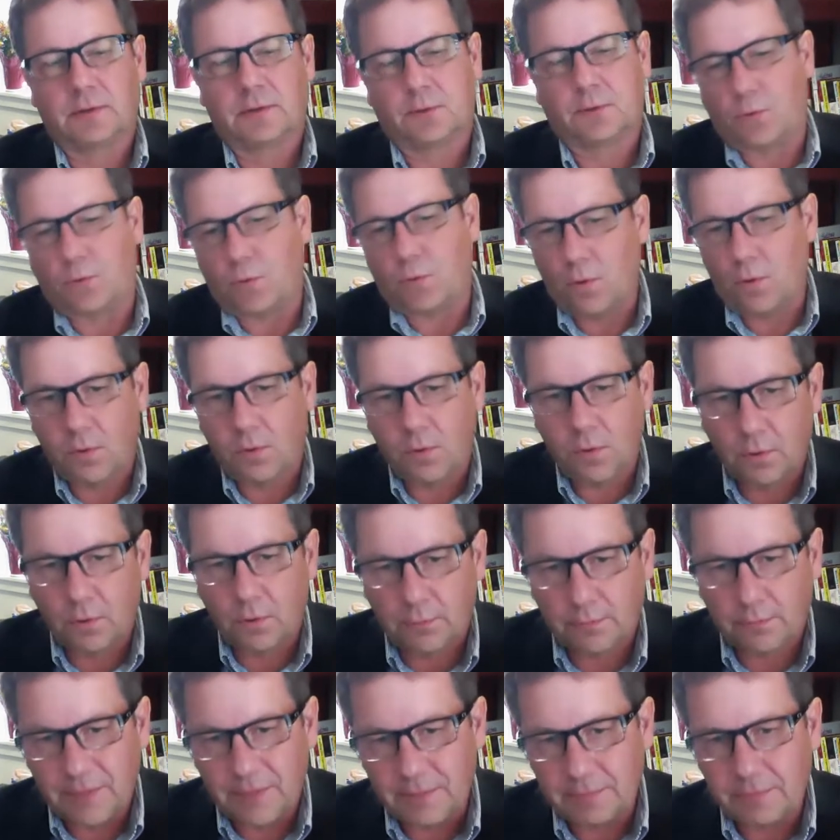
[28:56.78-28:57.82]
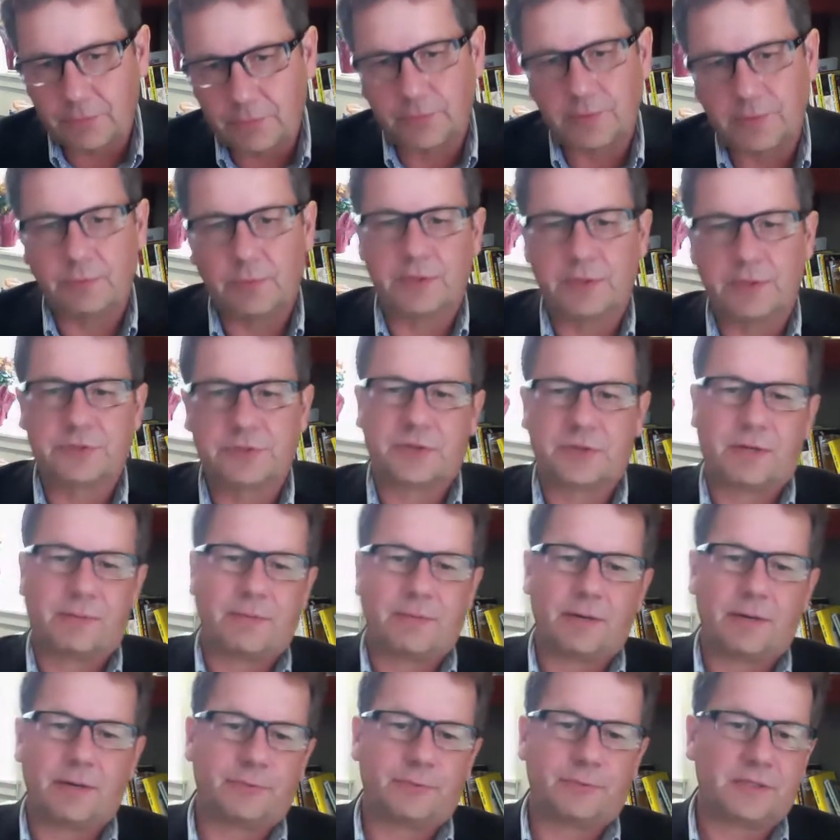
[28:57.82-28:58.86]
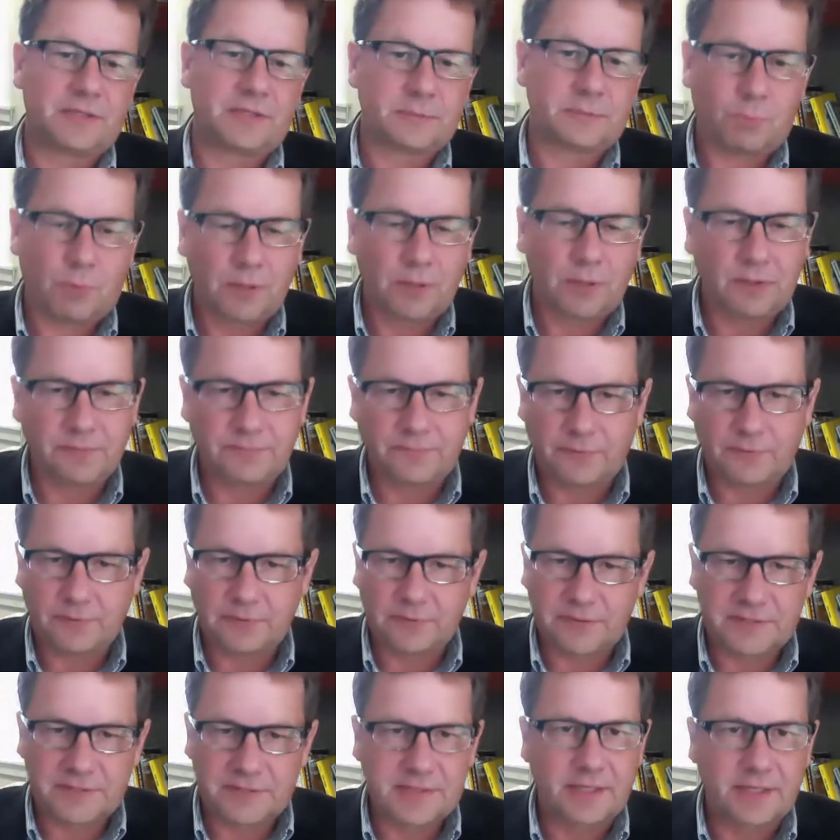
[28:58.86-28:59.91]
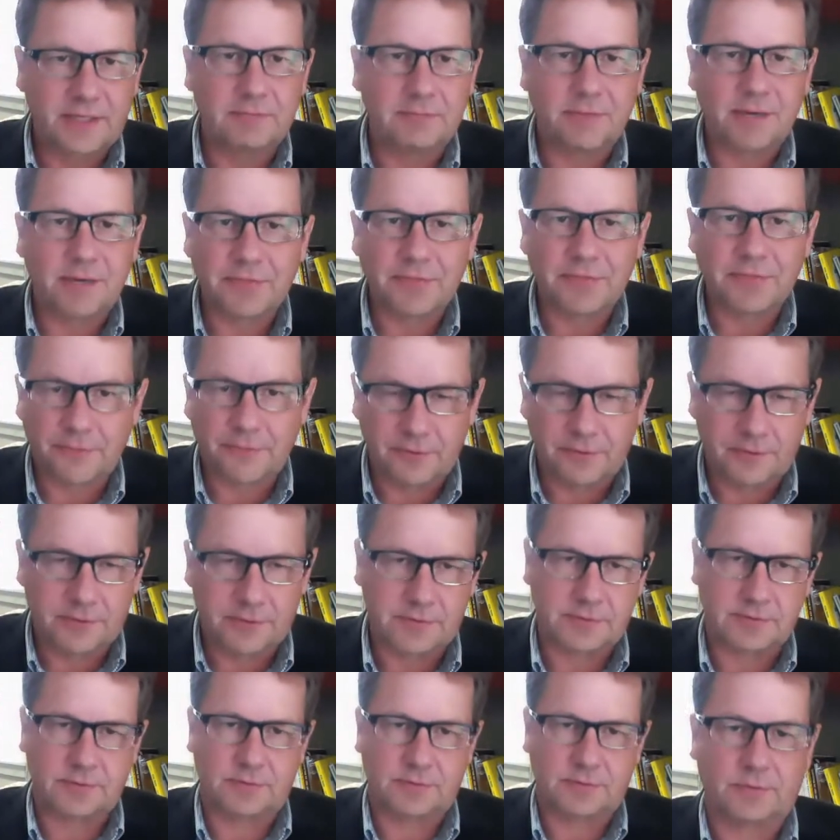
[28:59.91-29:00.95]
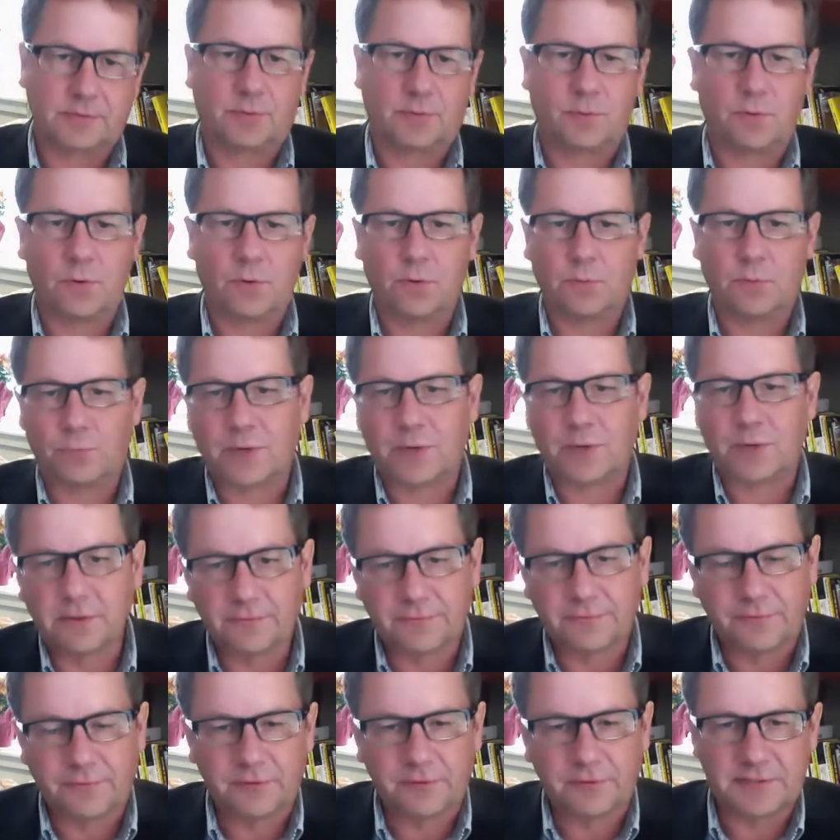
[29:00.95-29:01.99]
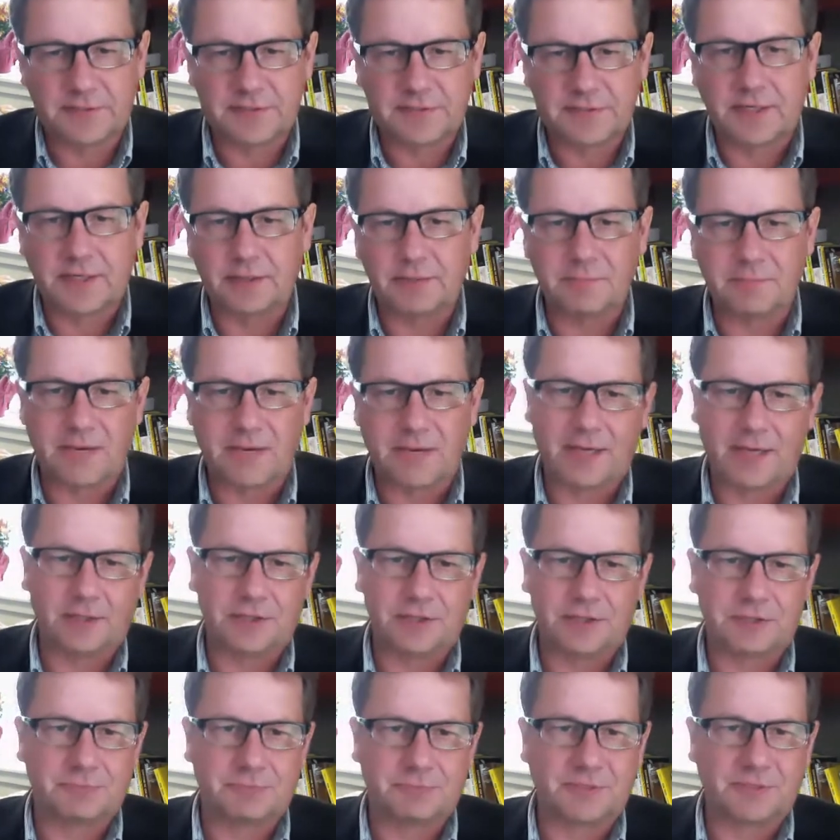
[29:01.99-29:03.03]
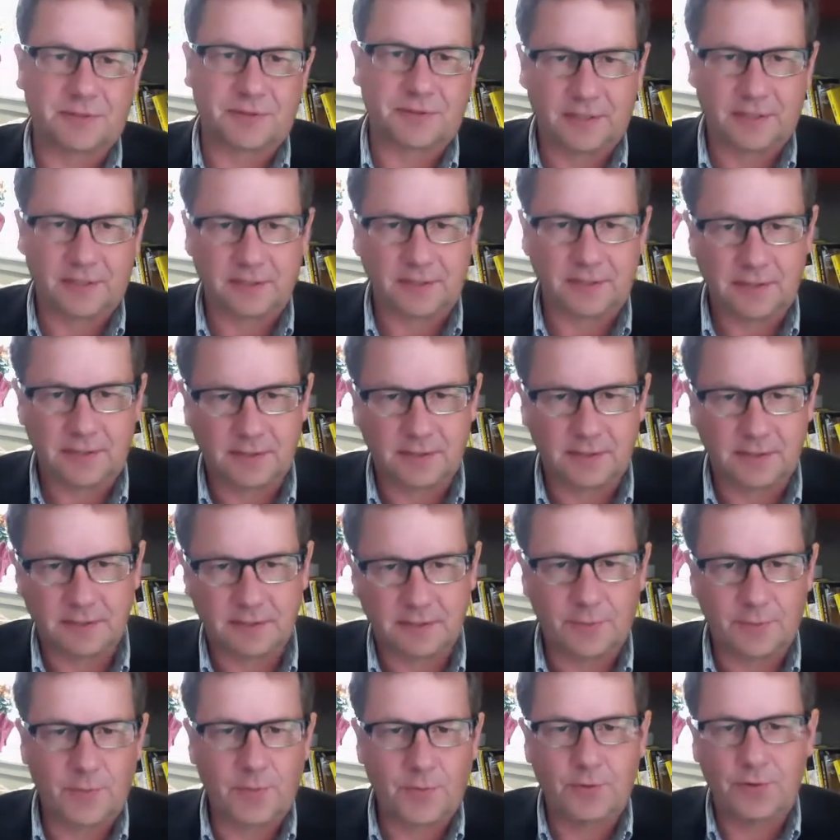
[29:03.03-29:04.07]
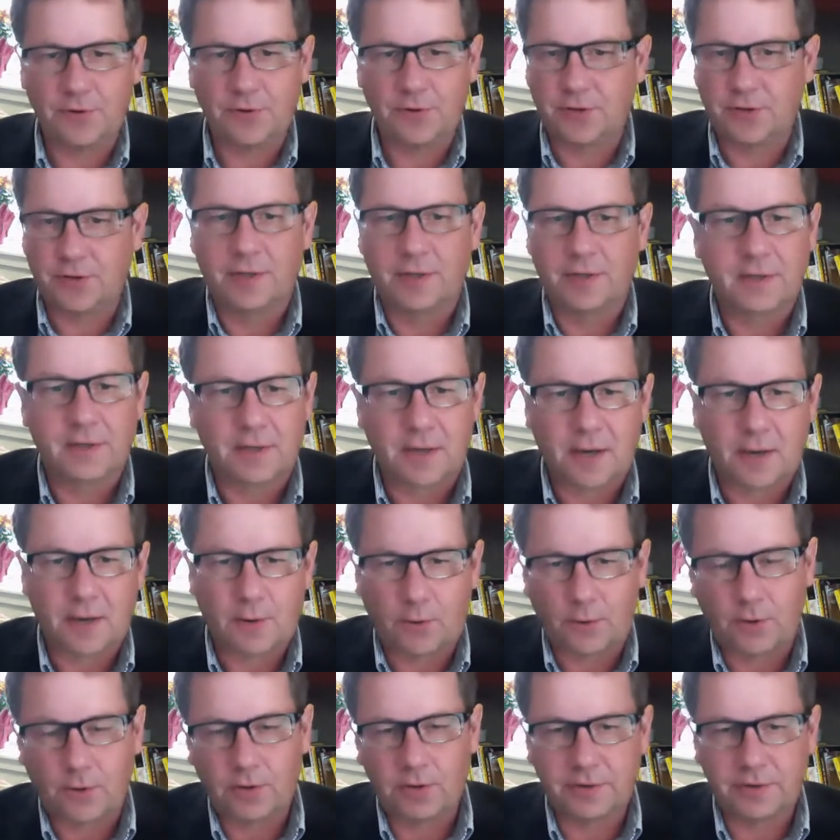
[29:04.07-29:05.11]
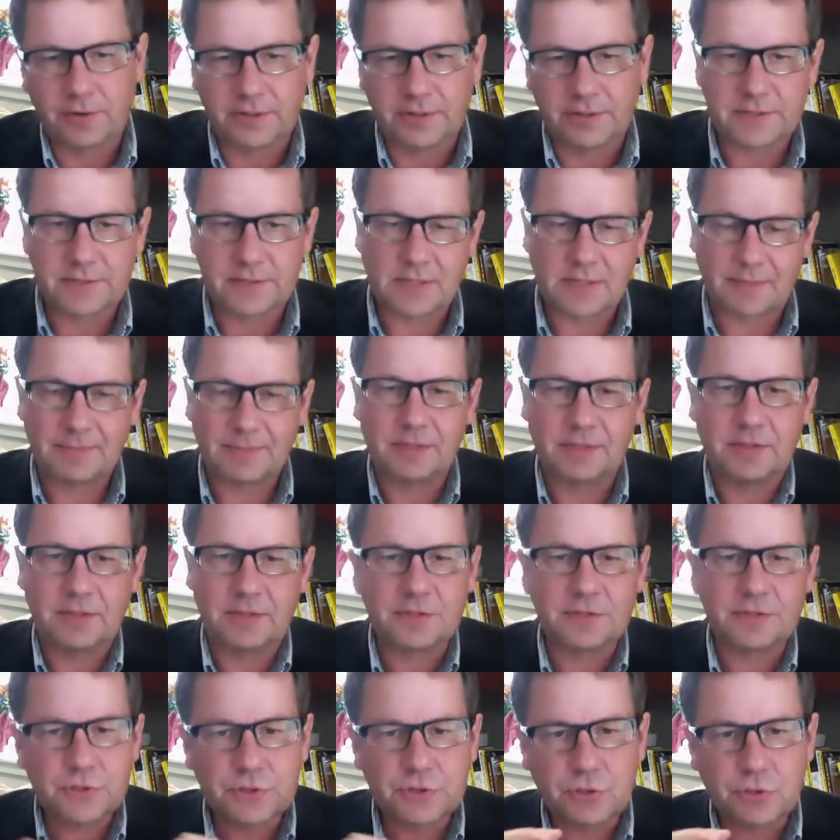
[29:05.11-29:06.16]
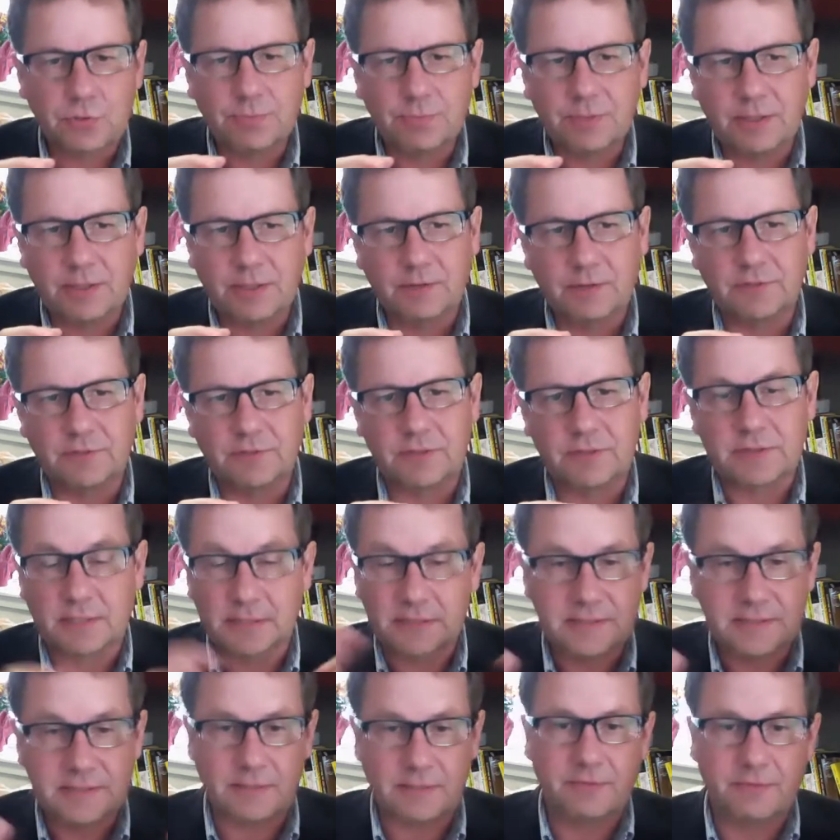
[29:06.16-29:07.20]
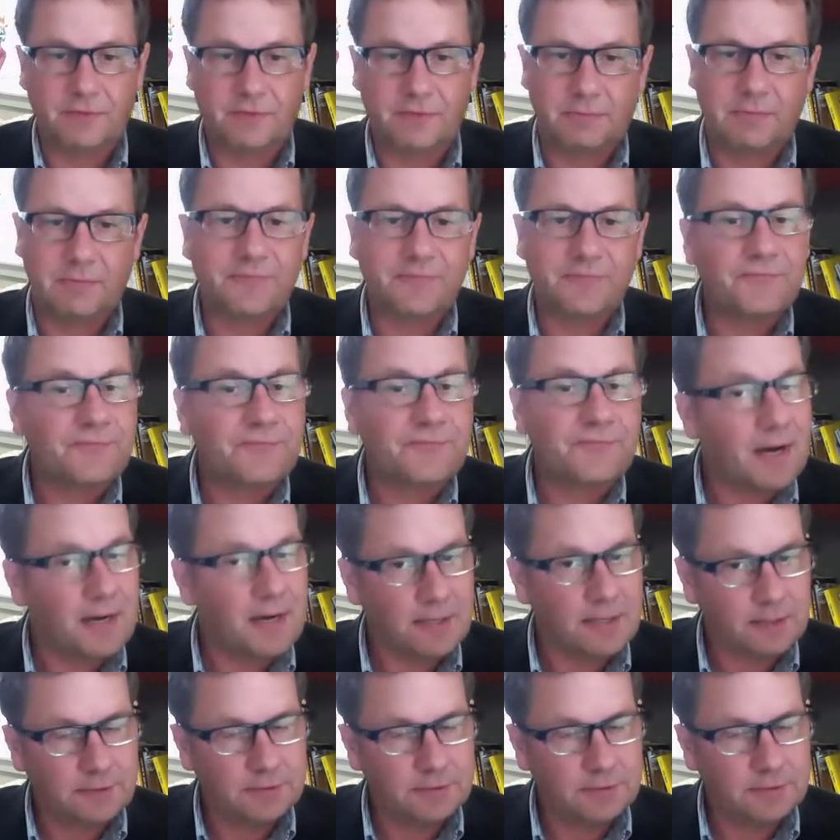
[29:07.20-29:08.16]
Or maybe we want to come up with these wonderful design methods or wonderful design management thinking or all these. I mean, there are so many of these, and some of them are fine.